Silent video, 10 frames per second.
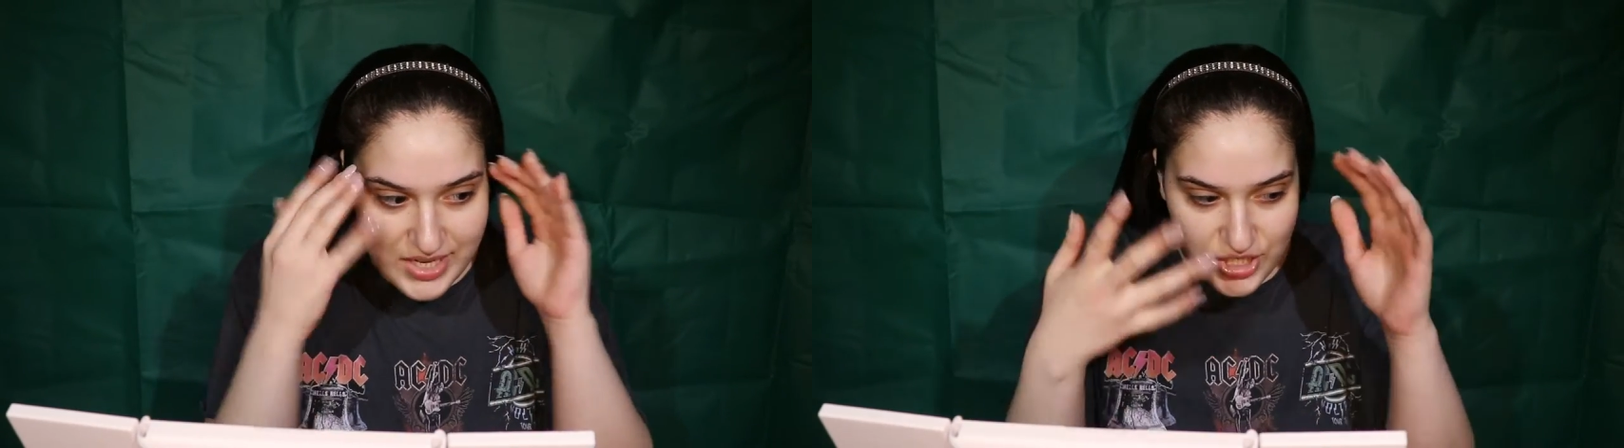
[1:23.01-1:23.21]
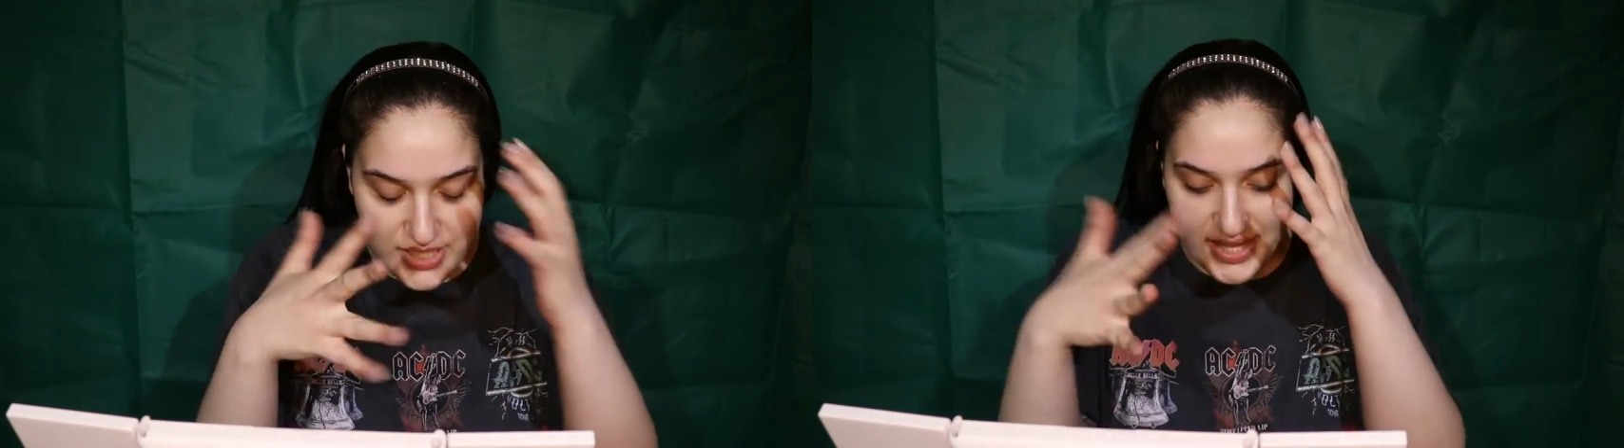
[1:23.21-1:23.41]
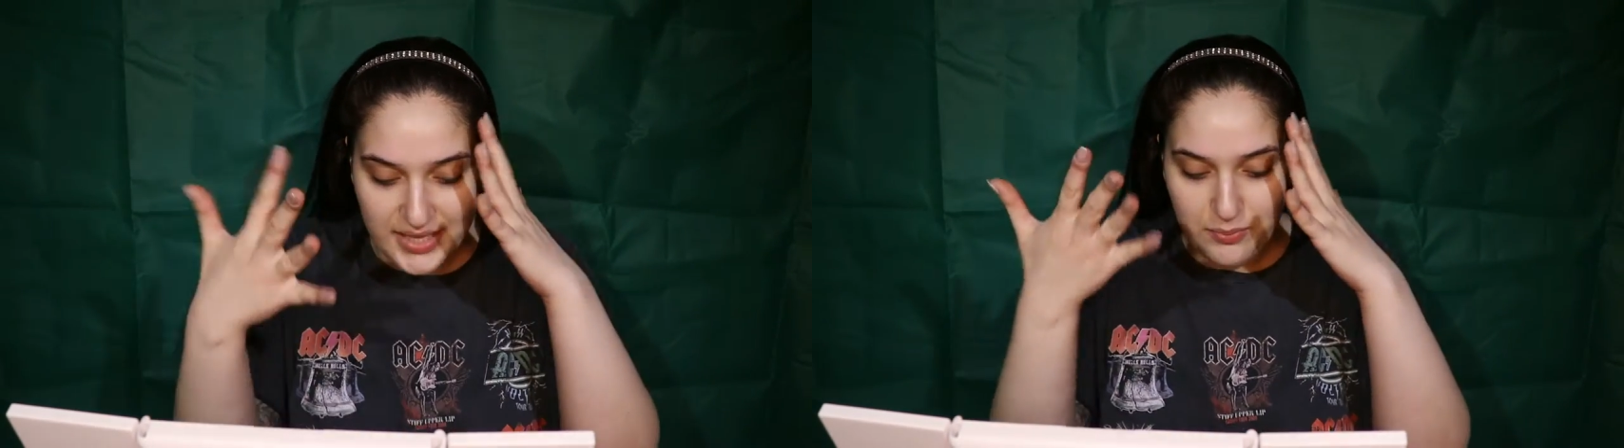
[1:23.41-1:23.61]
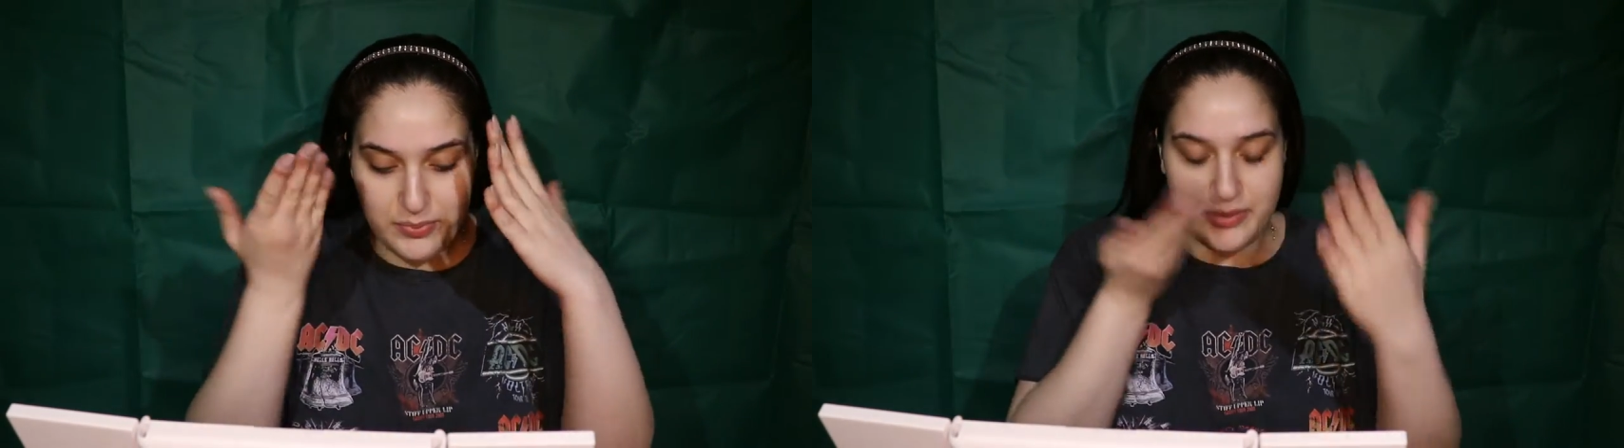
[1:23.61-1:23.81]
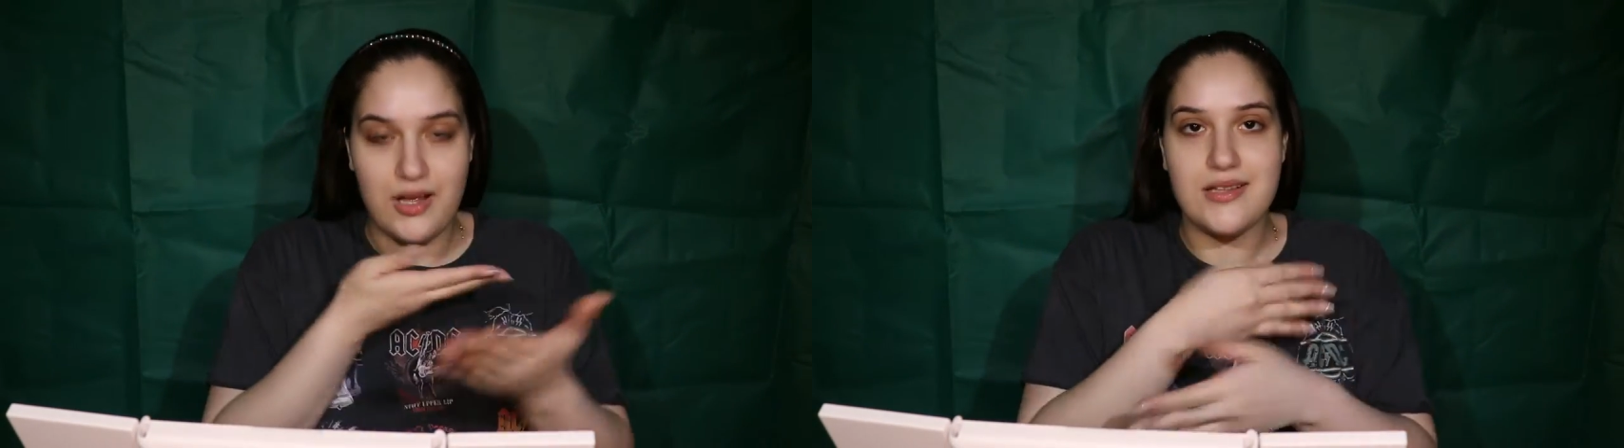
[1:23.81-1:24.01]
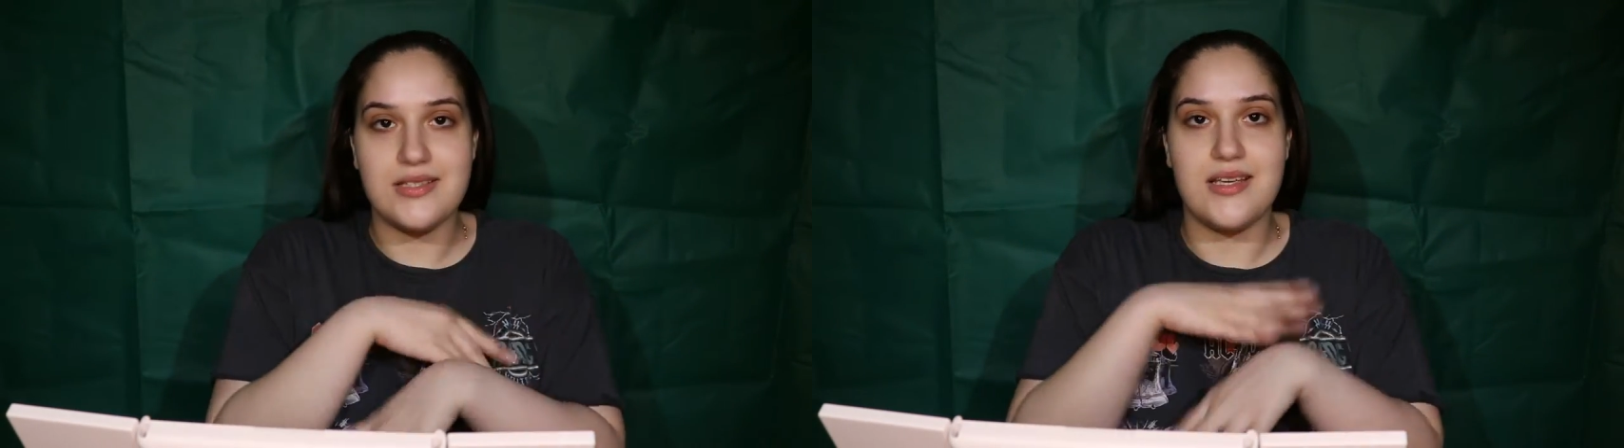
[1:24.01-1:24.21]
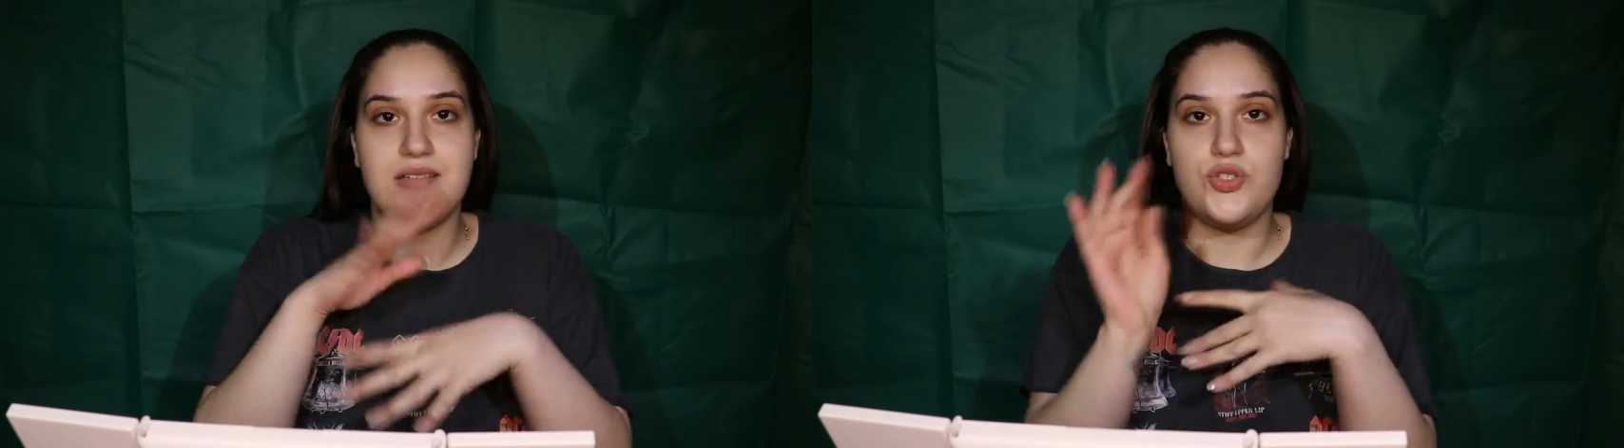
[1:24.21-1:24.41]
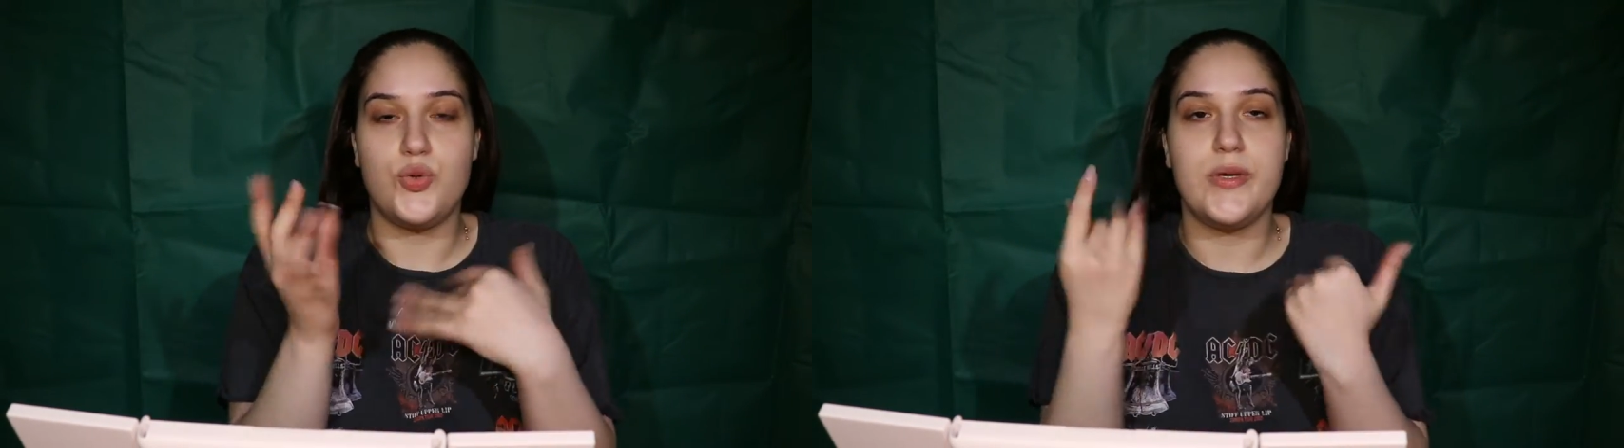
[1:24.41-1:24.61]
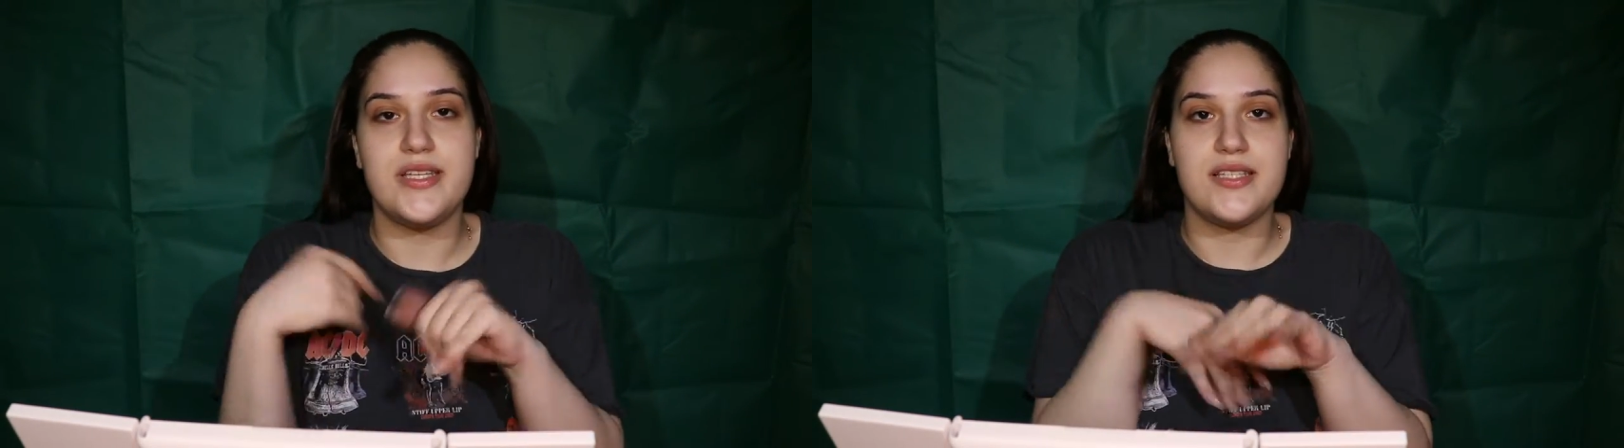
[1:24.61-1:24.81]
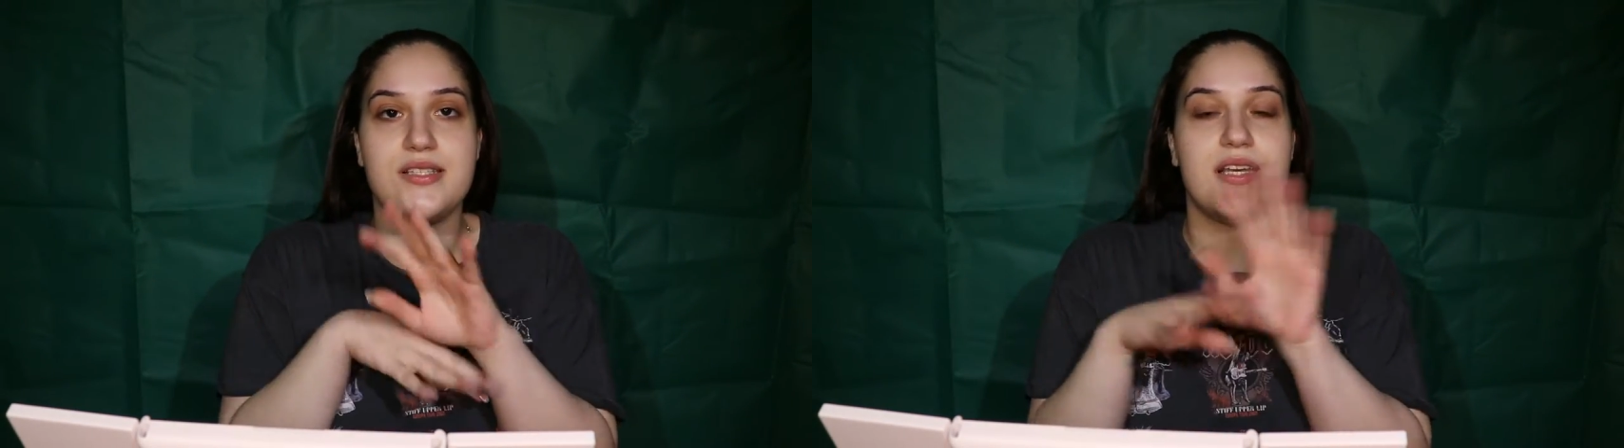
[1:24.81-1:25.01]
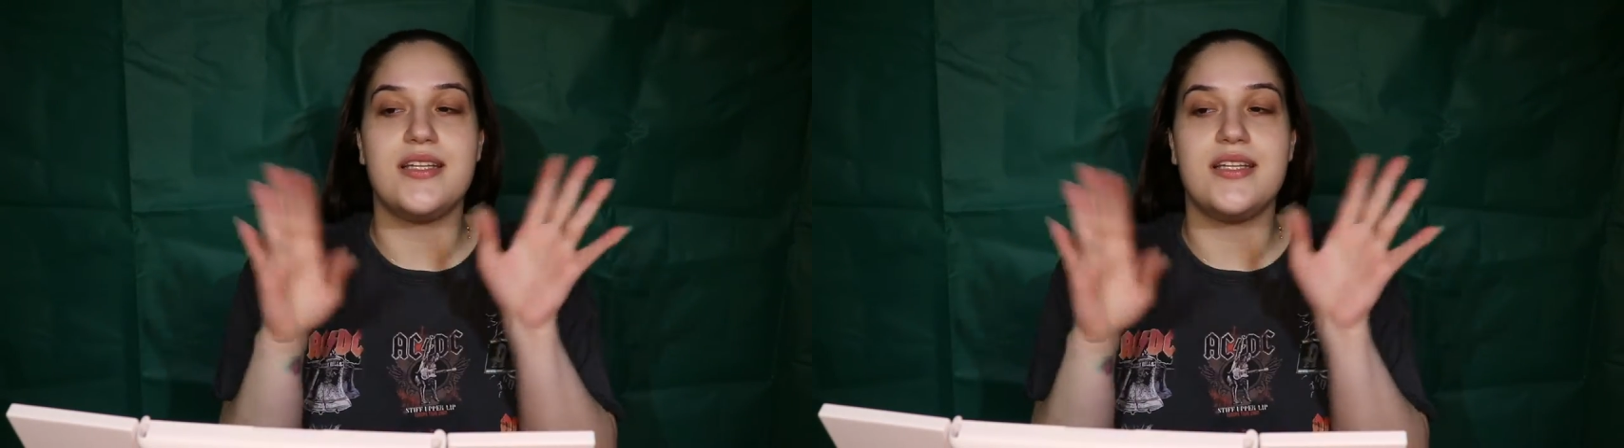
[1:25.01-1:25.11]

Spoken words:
just like plots and twists,